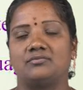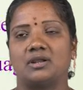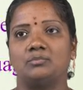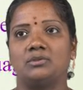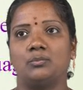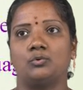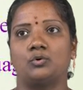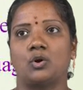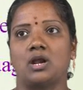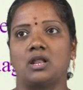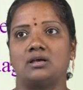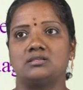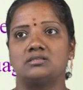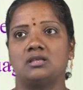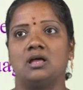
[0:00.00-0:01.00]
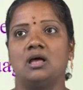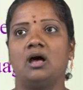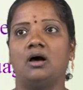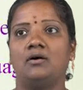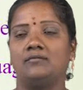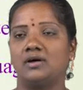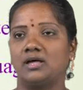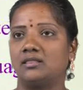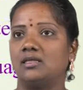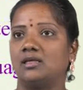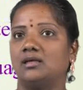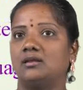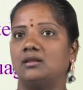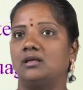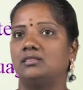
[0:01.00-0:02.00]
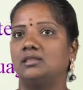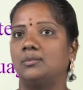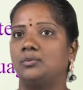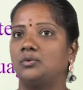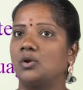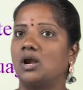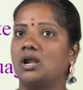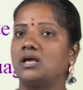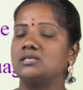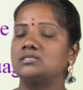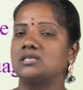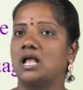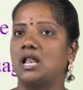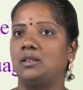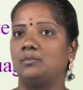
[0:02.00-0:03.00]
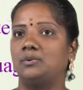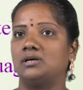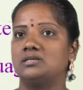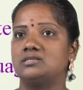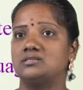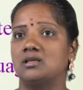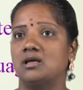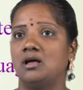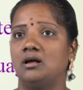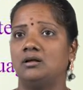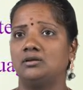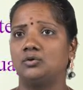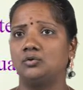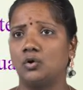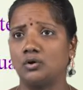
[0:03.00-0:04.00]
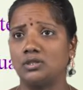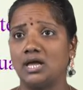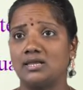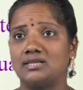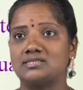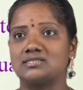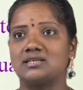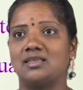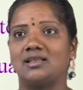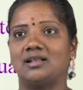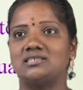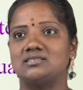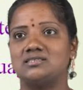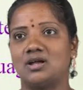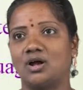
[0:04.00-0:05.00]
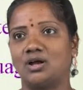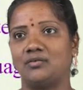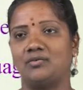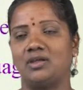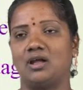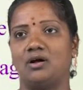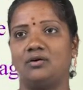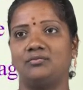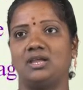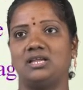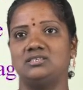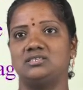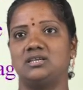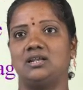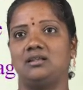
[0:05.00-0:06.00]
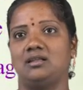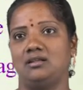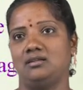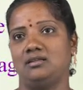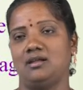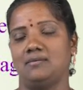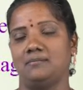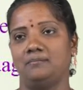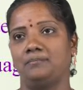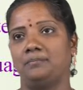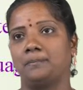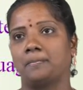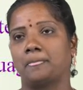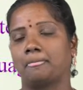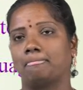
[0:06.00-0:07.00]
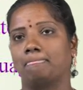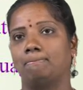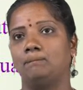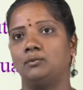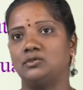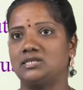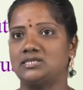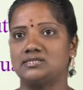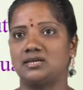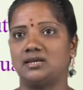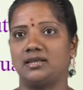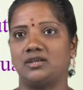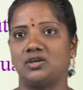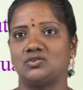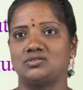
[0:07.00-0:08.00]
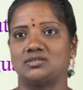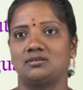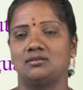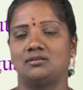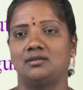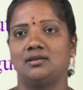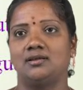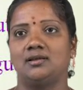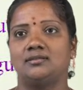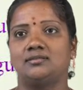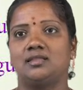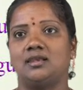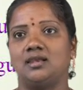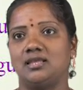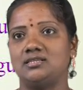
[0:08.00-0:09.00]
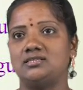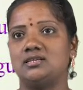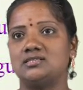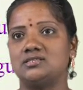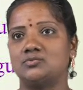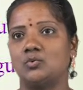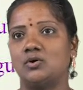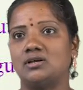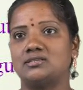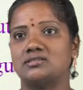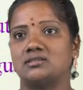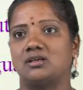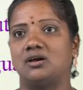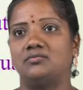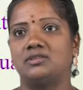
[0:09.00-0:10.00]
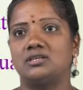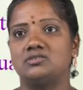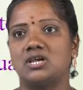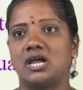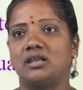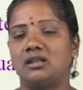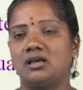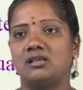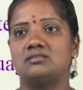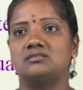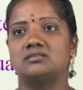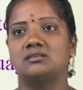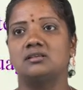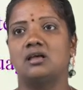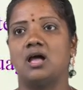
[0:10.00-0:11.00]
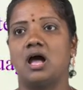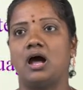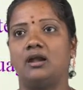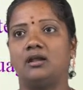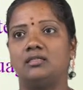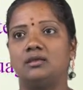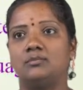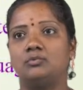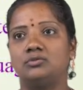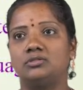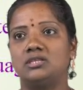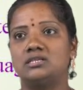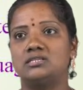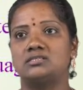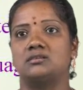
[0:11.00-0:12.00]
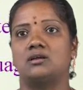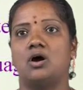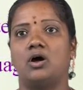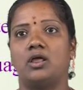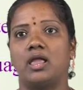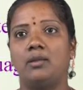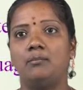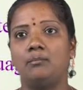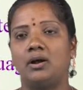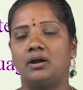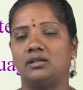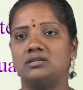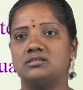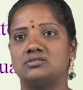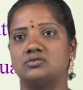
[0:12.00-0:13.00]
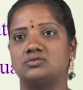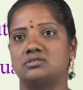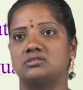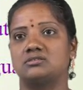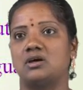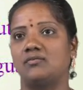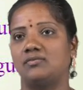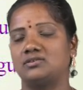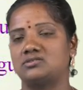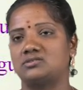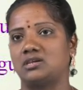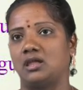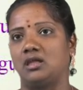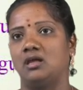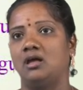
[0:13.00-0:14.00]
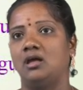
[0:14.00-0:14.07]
from the Puranas. Further, the Puranas help us to know the historical geography of ancient India. Buddhist literature. The religious works of the Jainas and the Buddhists are important sources of history.